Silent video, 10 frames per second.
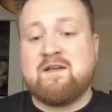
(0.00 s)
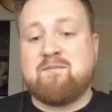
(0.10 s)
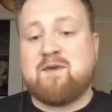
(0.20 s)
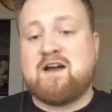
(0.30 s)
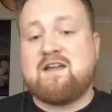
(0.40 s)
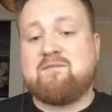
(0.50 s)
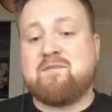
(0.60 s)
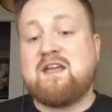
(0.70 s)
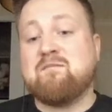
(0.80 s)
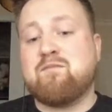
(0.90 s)
My
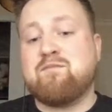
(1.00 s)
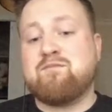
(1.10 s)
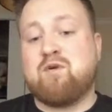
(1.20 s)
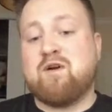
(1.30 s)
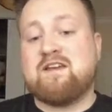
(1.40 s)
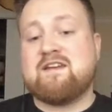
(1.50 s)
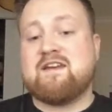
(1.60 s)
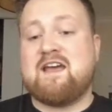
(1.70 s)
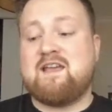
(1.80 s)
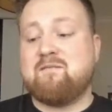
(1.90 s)
main point and
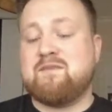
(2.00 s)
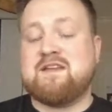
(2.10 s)
aim